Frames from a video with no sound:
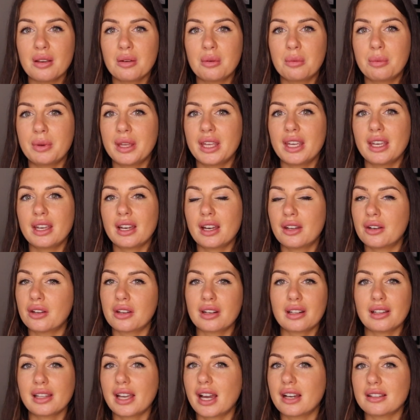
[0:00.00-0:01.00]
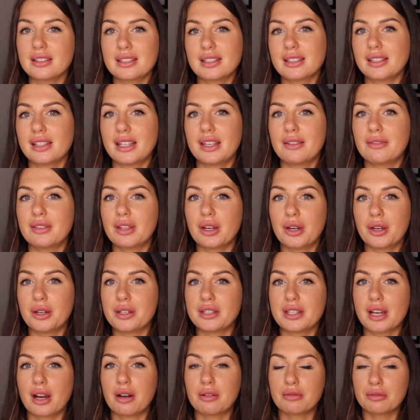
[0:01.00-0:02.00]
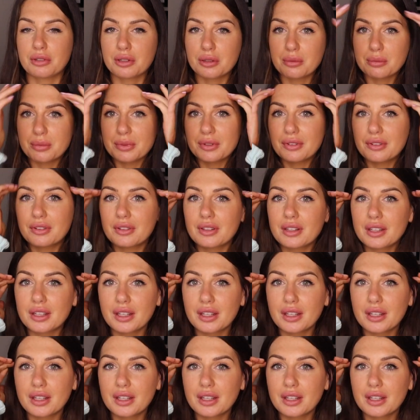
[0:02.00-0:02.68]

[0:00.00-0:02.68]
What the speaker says: we are not allowed to leave the hotel rooms.